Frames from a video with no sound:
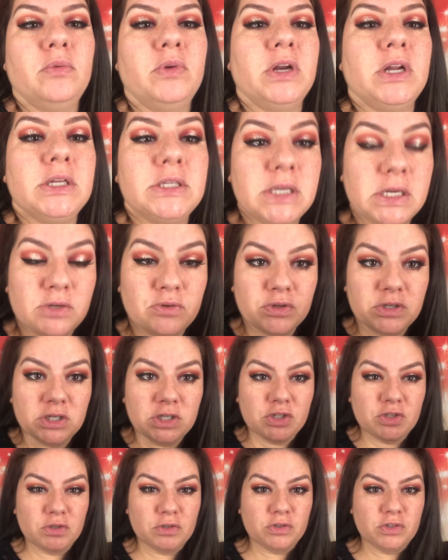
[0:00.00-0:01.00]
When I say
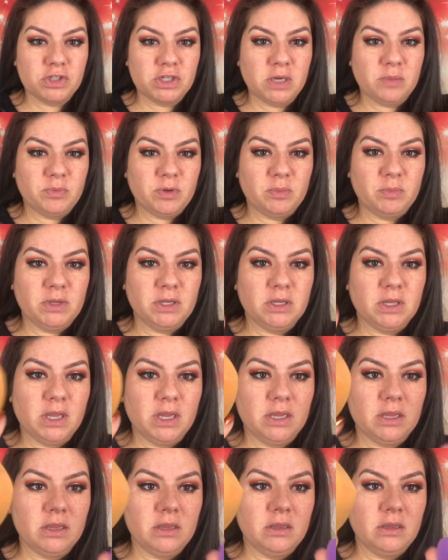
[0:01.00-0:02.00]
traditional shaped, I mean
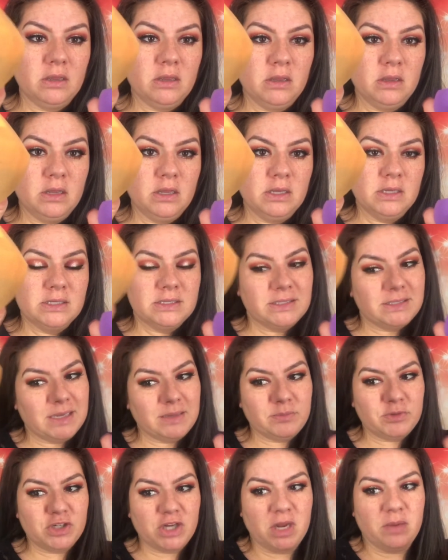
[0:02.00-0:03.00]
like
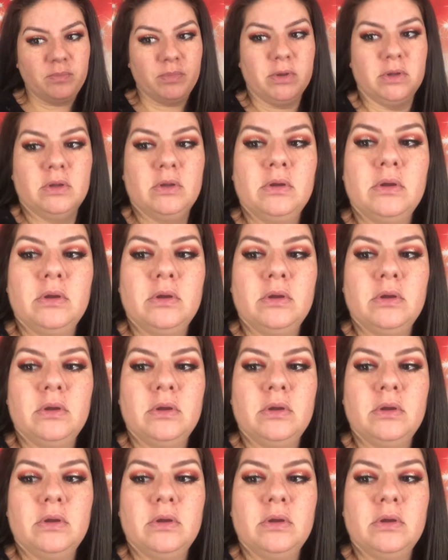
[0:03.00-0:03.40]
same shape.